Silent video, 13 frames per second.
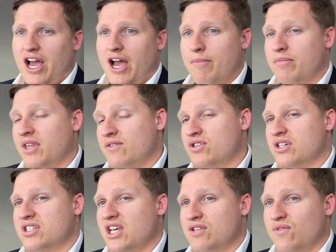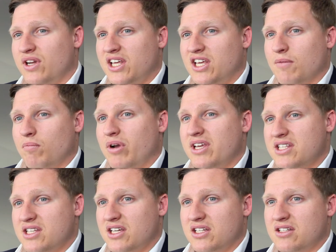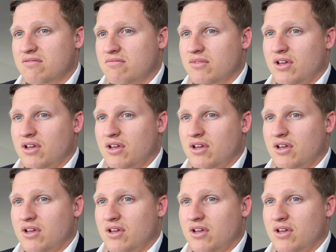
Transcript: they've successfully completed